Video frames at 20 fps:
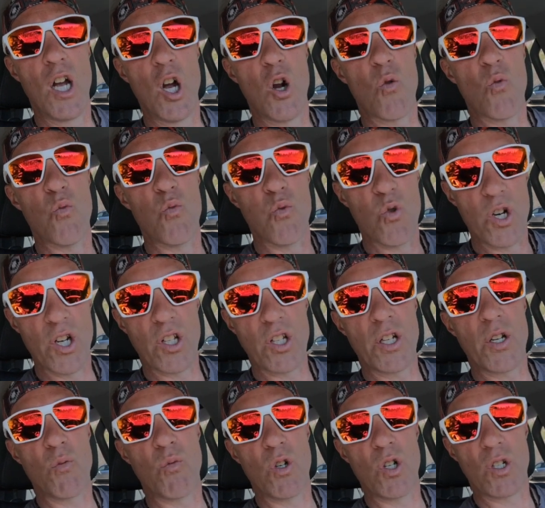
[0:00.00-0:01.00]

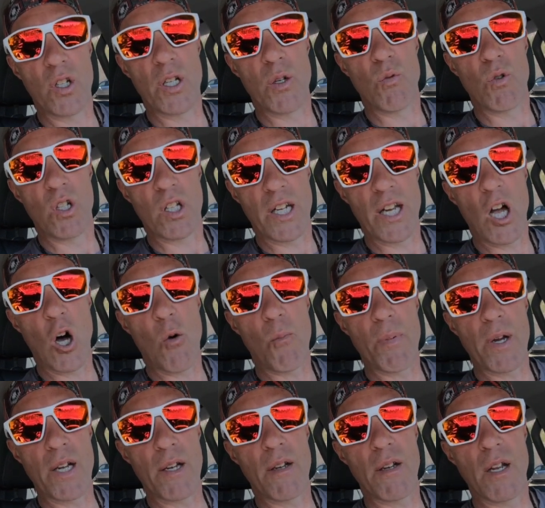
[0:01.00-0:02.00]
really, really, really
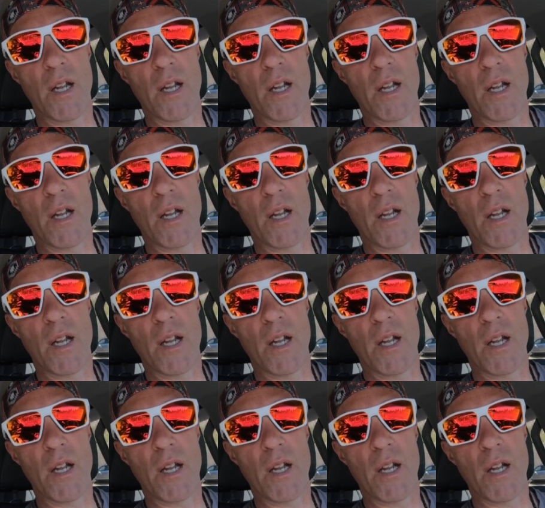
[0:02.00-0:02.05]
helping.